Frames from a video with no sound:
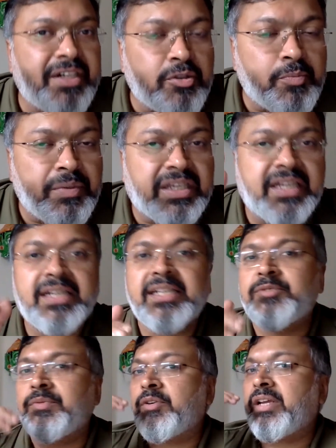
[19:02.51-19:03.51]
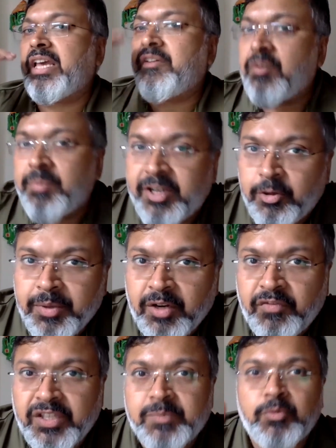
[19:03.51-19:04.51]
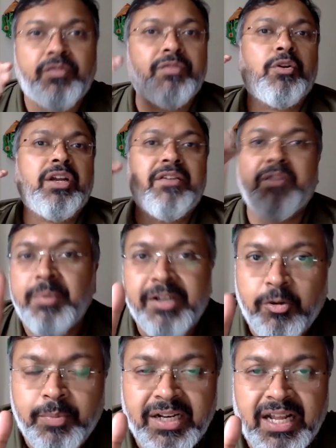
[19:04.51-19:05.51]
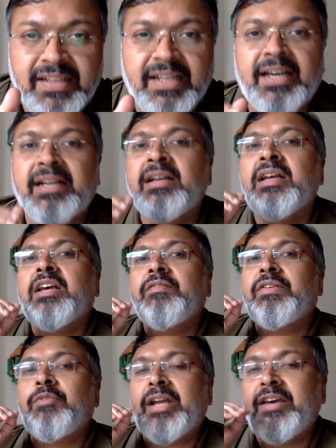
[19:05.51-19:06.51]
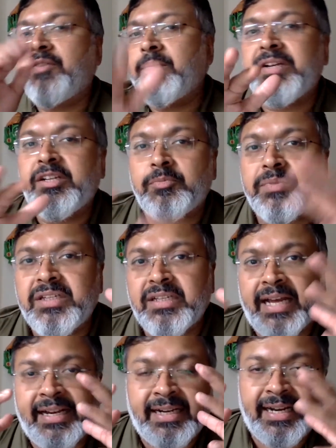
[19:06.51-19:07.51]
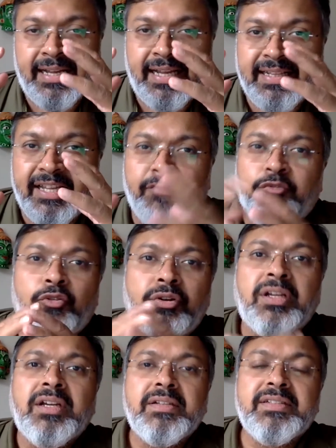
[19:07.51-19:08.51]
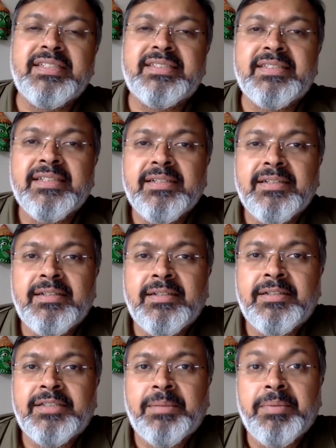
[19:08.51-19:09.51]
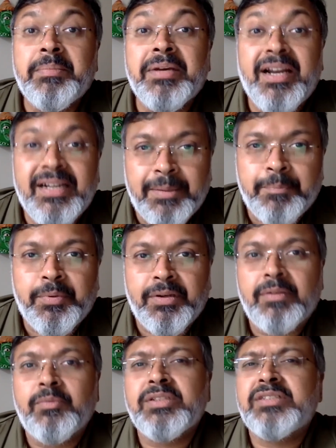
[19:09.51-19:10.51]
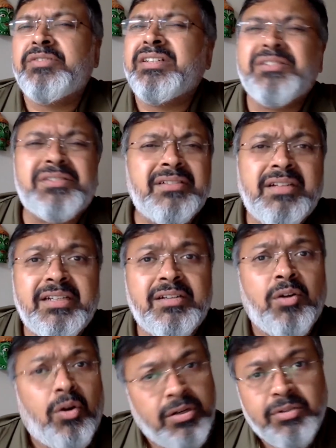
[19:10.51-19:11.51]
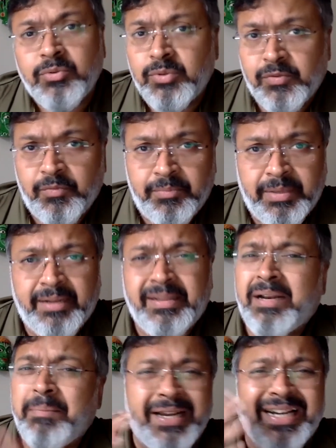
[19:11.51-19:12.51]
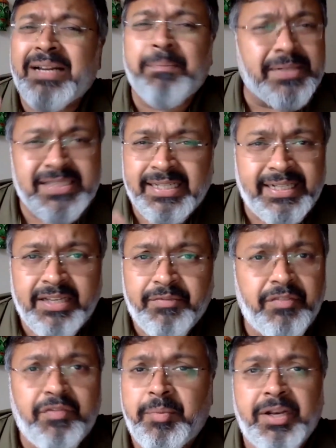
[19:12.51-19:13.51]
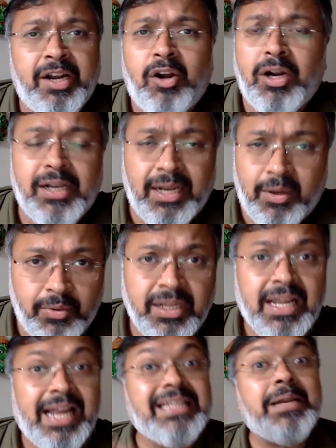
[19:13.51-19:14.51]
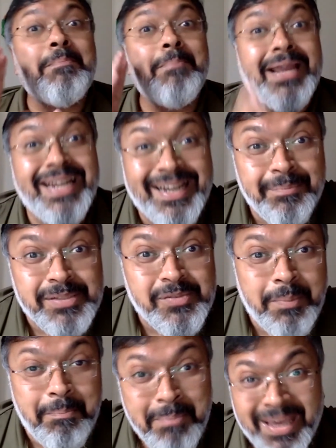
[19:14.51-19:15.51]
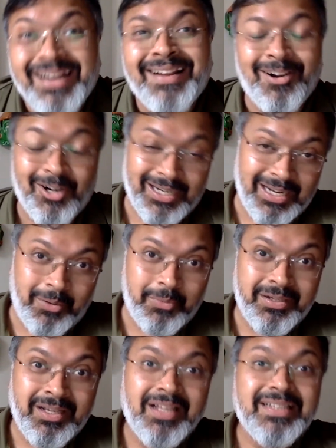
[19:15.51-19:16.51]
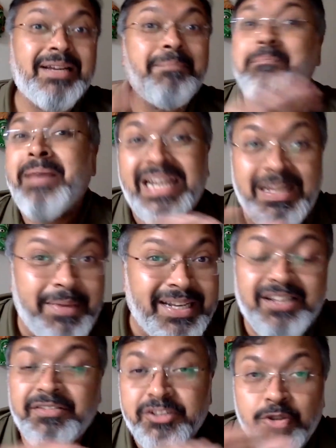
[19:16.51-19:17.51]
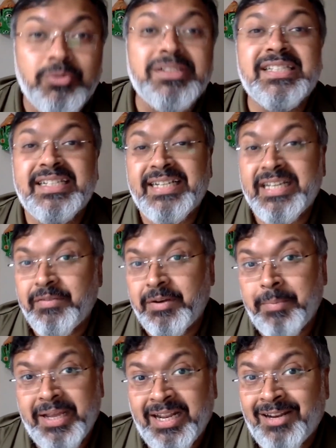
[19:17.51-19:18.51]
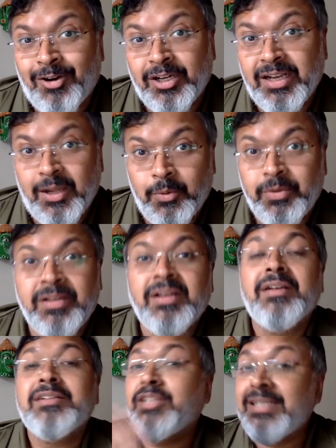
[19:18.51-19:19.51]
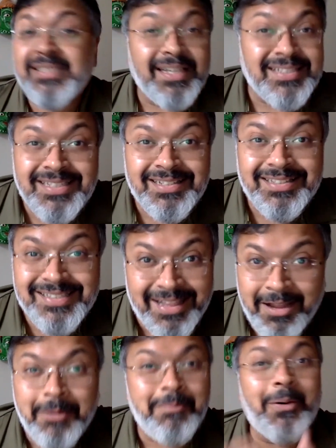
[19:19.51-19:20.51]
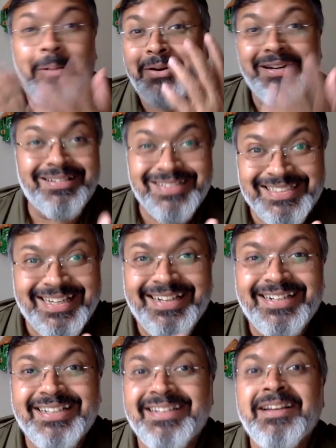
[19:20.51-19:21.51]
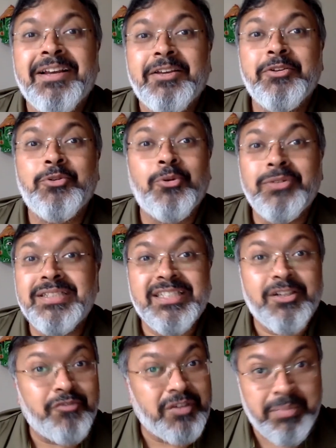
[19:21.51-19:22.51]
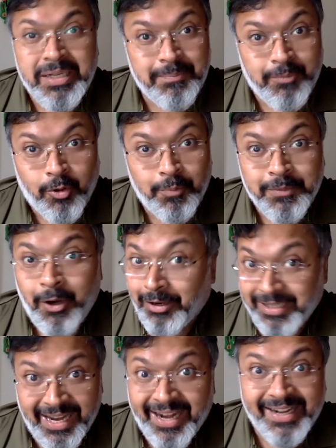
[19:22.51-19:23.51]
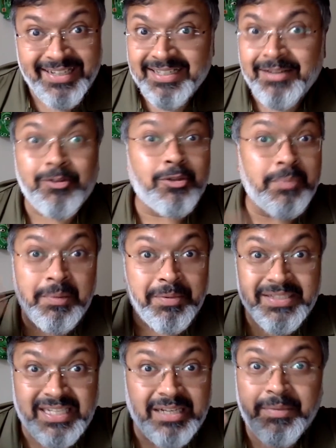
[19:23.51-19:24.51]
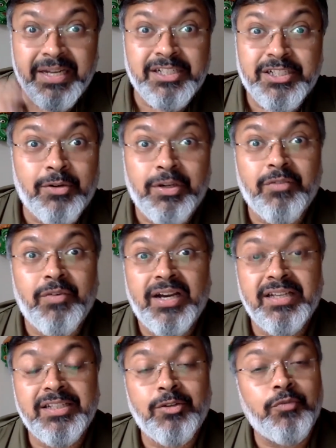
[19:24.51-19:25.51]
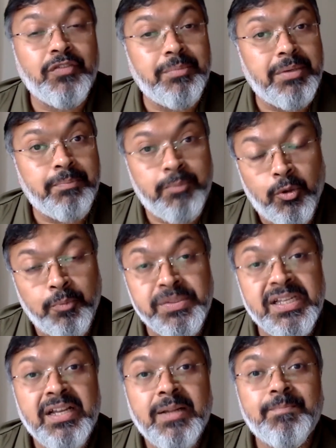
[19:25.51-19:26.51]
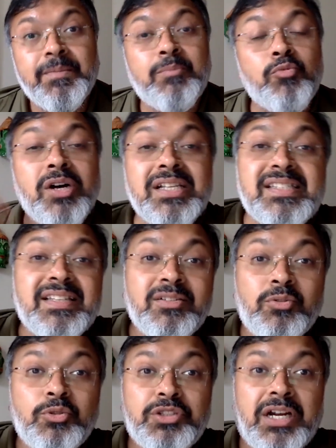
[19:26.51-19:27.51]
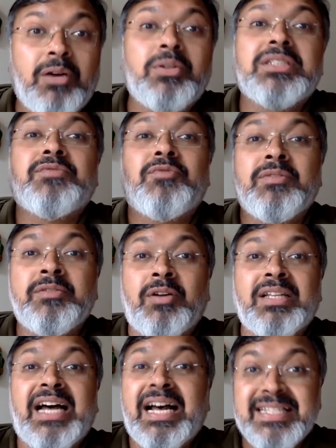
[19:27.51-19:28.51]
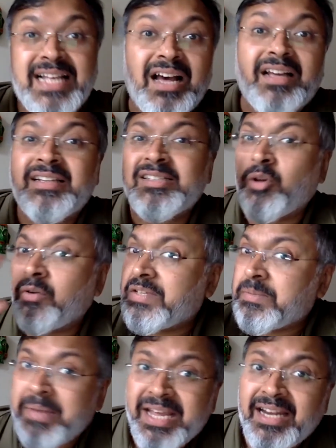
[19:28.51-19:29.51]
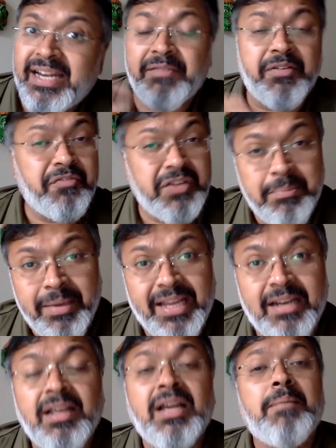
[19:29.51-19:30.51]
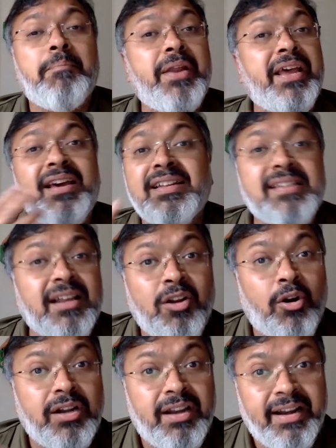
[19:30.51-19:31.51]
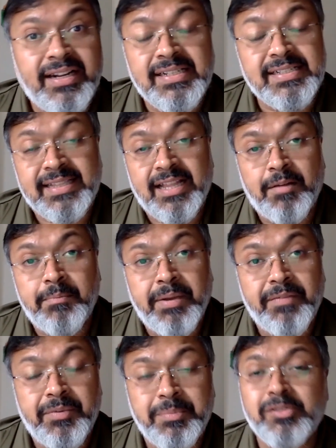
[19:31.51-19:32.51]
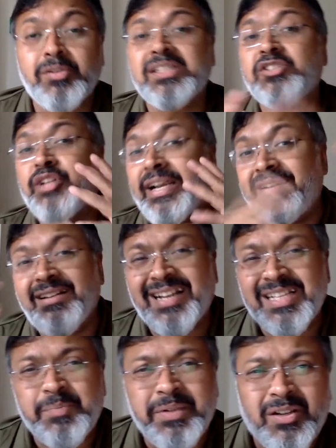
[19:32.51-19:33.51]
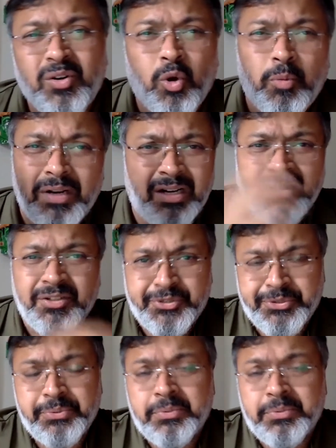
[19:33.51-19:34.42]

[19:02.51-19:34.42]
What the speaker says: speak English. We want everybody to be on Facebook. We want everybody to be on Aadhaar. We want everybody to be... And therefore, this Sabarimala temple was traditionally not used. There are many temples in India where women are not allowed. And there are many temples where men are not allowed. There are many, many rituals in India where men are not allowed. Just as in Islam or in Christianity. You don't see a female pope, not yet. Although people are screaming and shouting, why are there no female popes? The muezzin who shouts, the azan is always male, never female. Prayers are not led in Islam by female. So this gender has been a global issue.